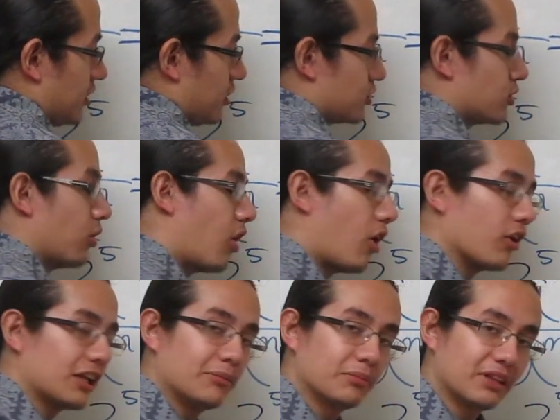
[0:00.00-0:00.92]
So
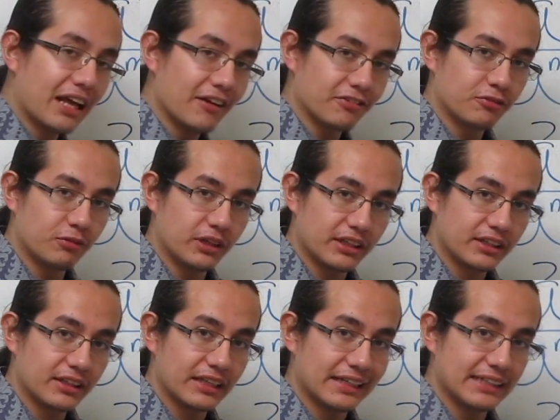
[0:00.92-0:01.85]
all I'm left
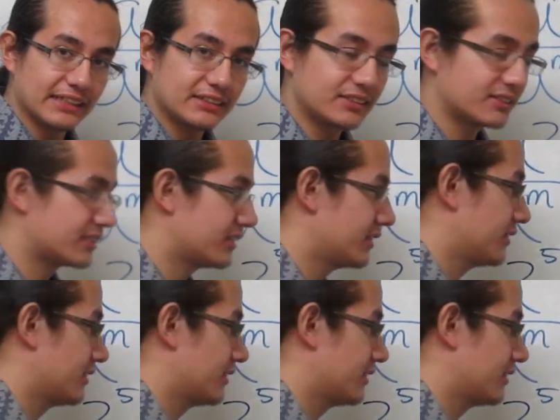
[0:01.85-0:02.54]
with is